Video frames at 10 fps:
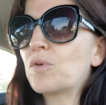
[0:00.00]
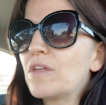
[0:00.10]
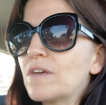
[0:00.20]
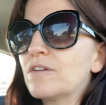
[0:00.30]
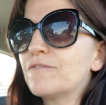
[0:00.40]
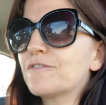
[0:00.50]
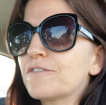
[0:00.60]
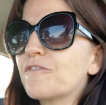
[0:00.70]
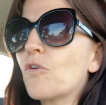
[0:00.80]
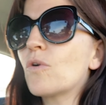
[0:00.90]
Breathe in for
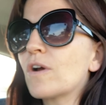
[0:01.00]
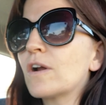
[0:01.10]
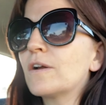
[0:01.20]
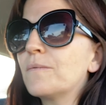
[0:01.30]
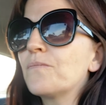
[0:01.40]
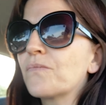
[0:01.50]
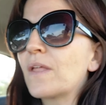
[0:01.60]
4